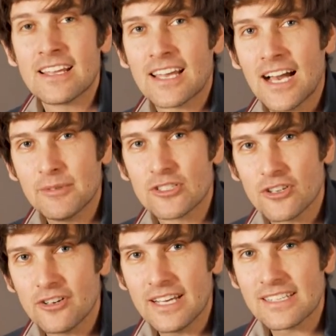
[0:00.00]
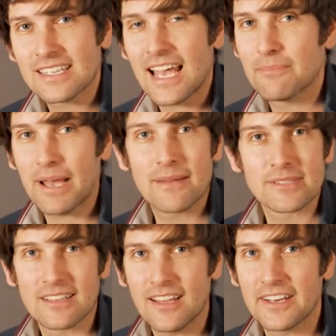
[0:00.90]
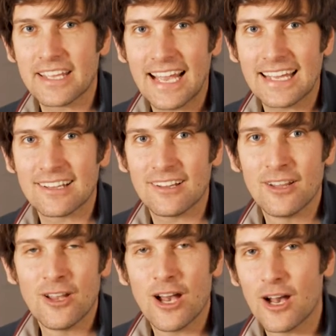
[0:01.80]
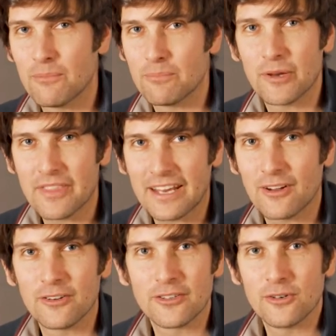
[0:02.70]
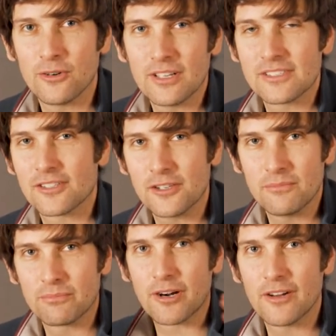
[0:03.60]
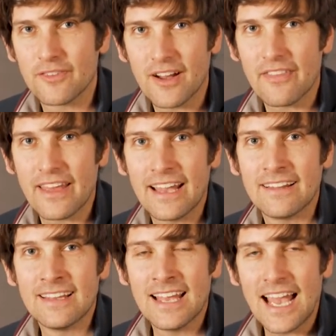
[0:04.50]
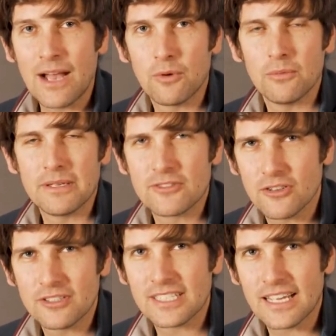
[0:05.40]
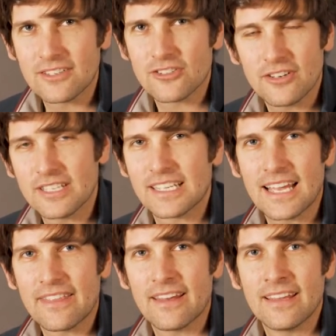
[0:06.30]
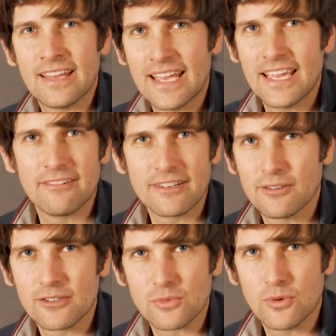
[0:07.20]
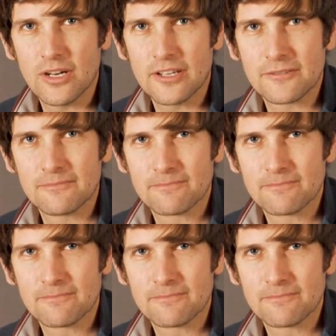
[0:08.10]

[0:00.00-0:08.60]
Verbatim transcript: Come and join us and perhaps light a candle, uh, put that on your Zoom profile there, and we'll be joined to get, joining together hearing God's word.